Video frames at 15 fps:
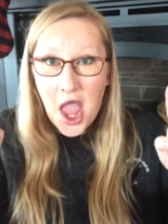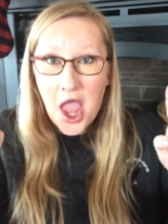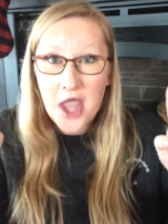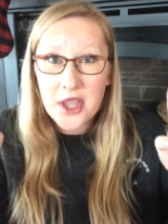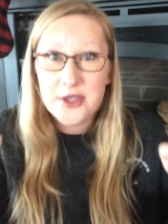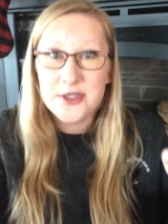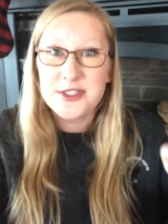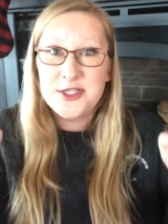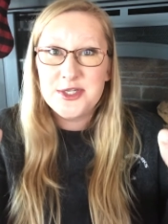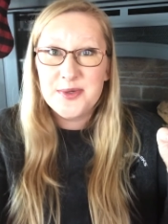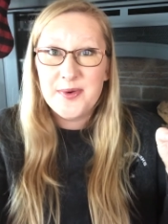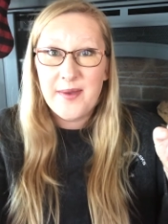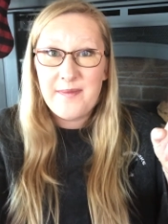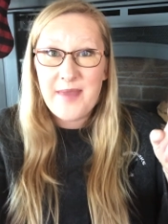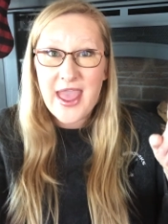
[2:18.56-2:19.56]
Could
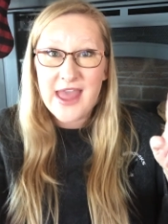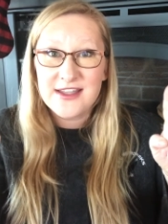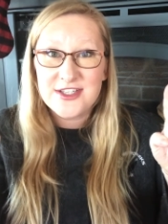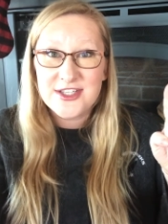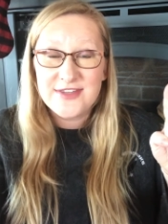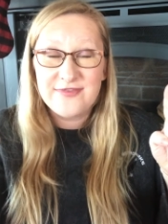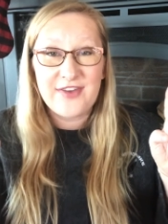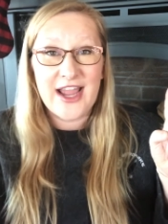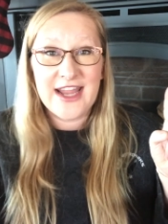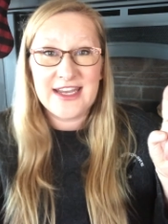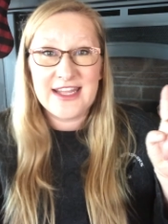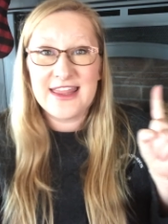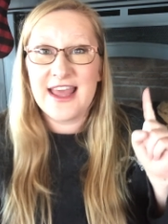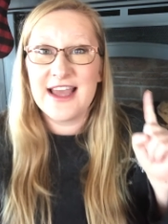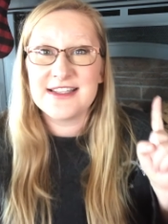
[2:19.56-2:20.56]
you imagine
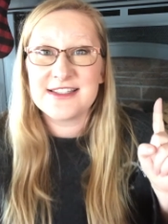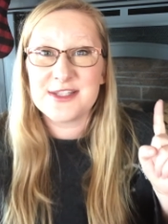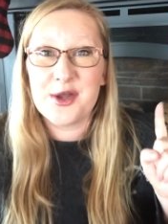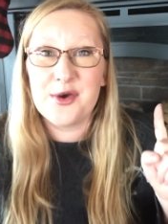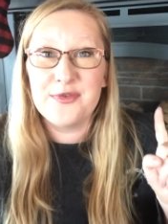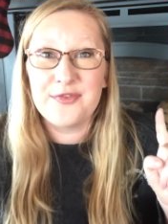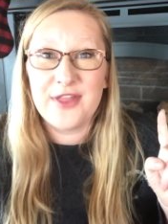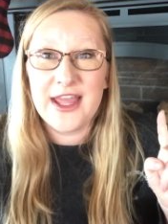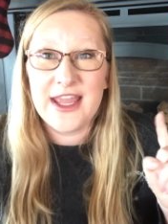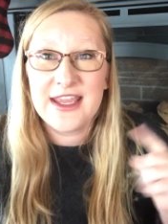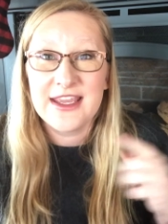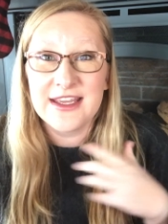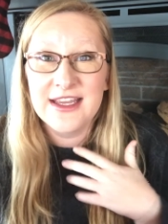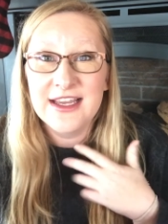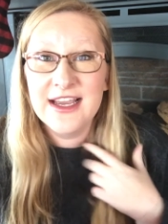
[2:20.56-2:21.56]
finding that snowflake?
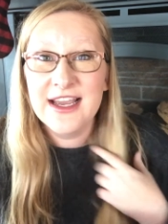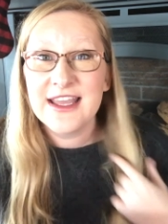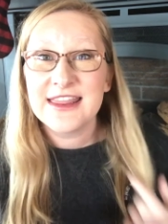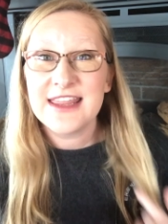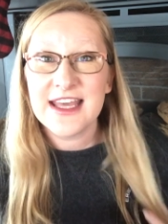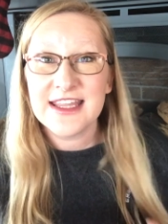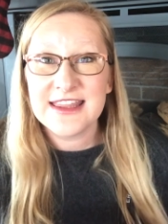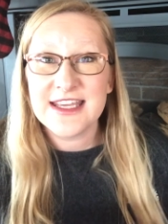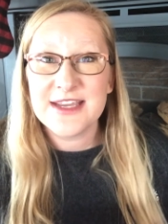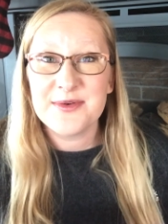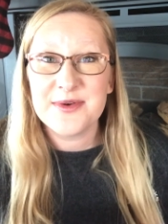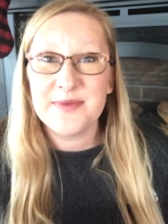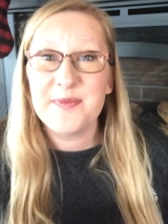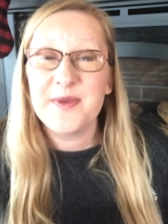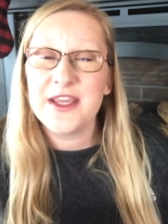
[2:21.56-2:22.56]
That thing
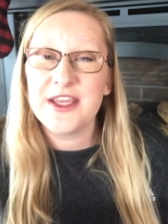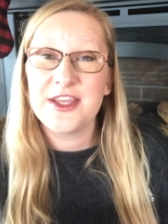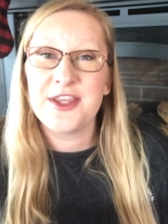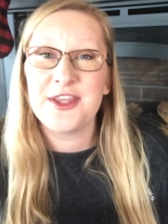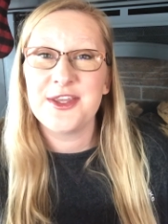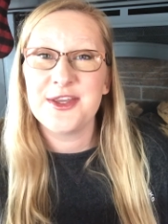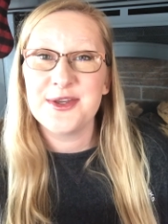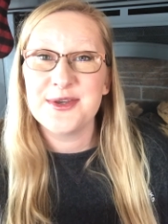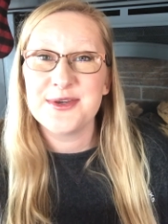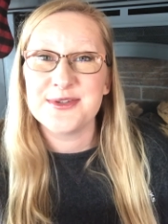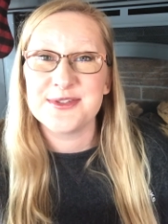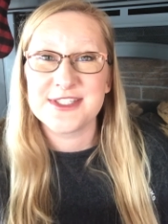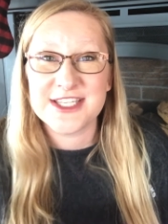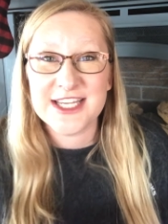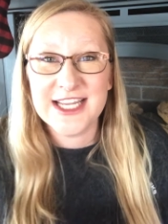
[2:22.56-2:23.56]
would be huge.